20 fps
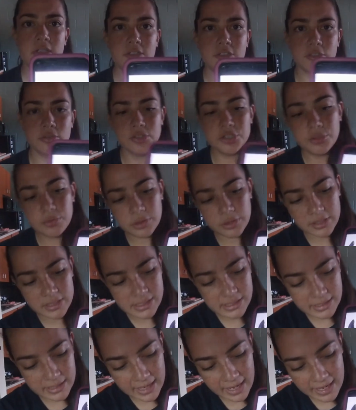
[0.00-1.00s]
So
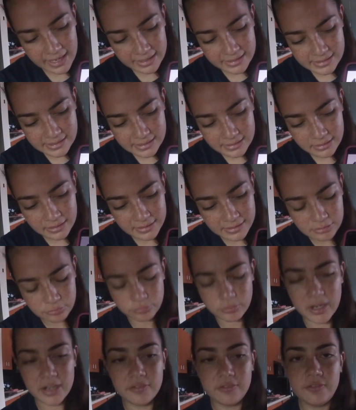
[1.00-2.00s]
Toothless, he has this
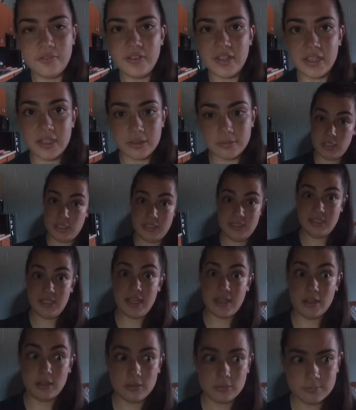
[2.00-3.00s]
red fin on his
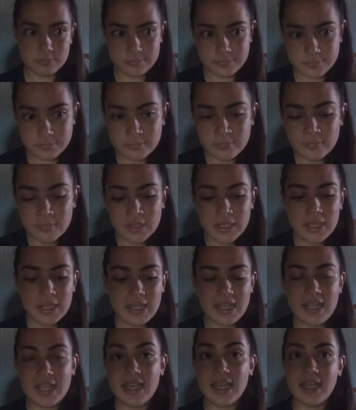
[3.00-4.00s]
tail.
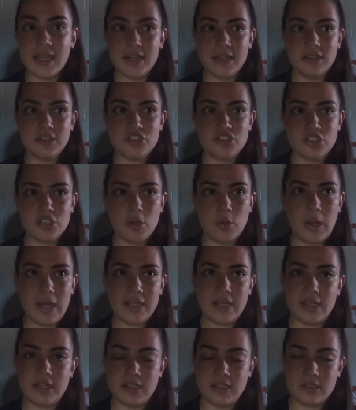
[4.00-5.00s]
And so
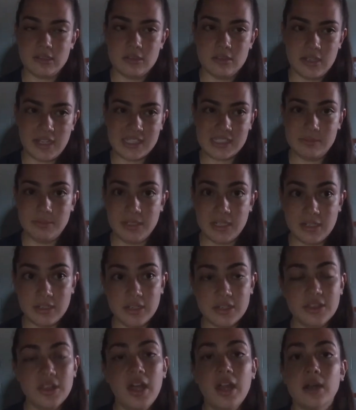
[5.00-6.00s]
I kind of explained it
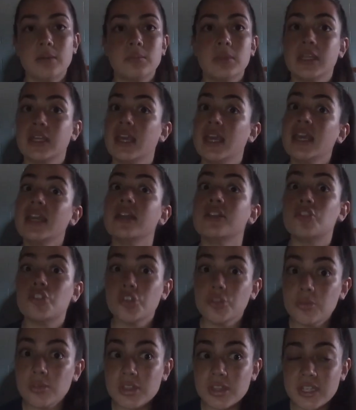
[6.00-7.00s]
like that. I'm like, hey,
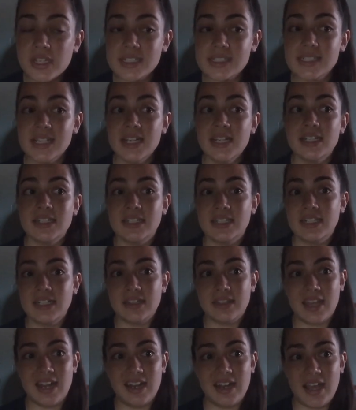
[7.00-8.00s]
Toothless
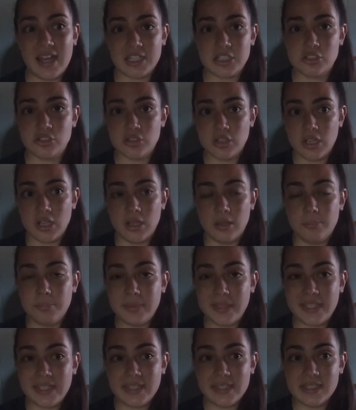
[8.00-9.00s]
needed that extra
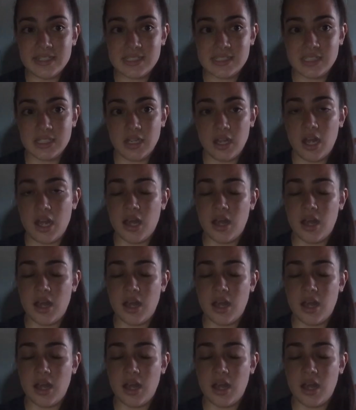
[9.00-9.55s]
piece